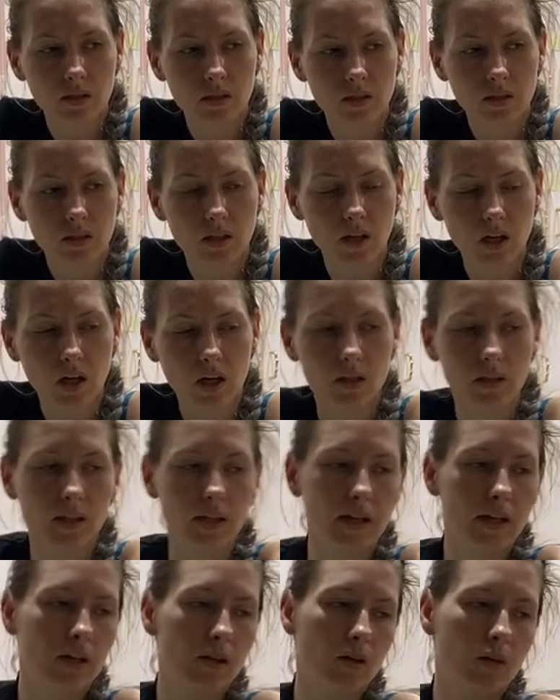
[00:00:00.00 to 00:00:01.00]
the art
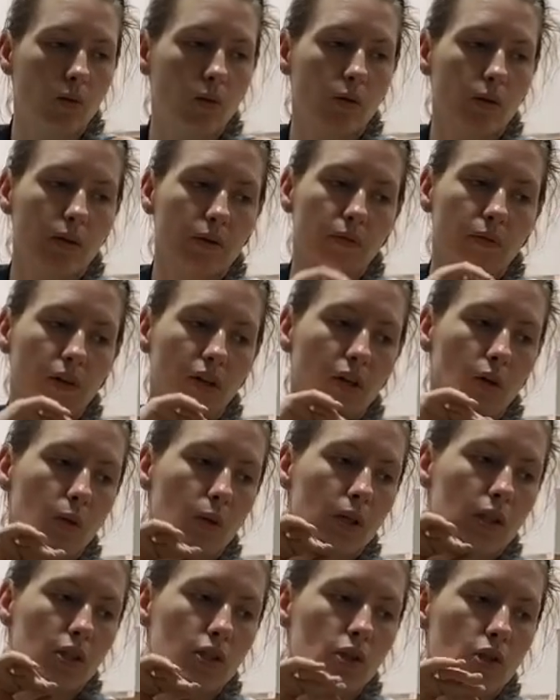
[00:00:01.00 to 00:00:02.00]
layer, or if we're
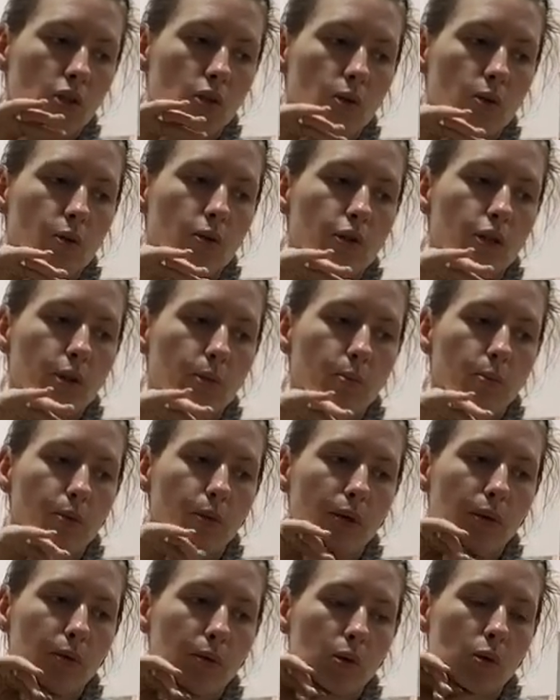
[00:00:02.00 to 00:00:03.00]
going to just
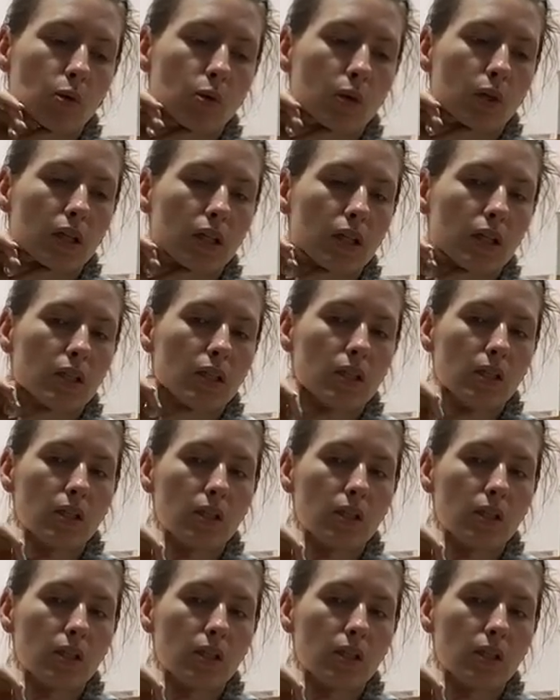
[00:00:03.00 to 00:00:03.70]
pre-record it.